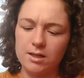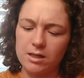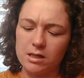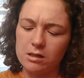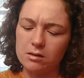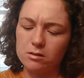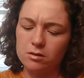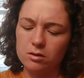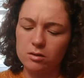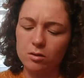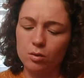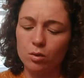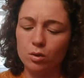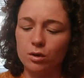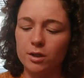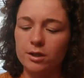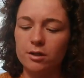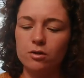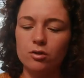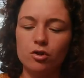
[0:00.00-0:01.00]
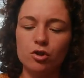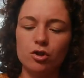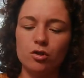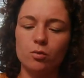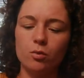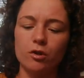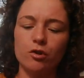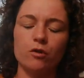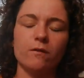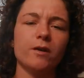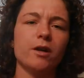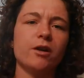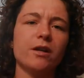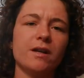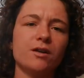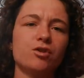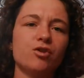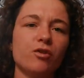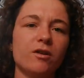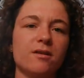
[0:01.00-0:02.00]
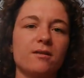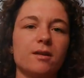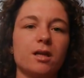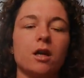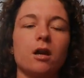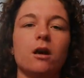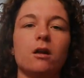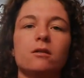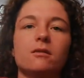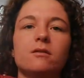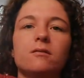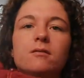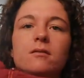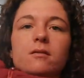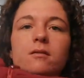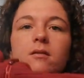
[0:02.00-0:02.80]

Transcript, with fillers: and orange, which are very interesting colors.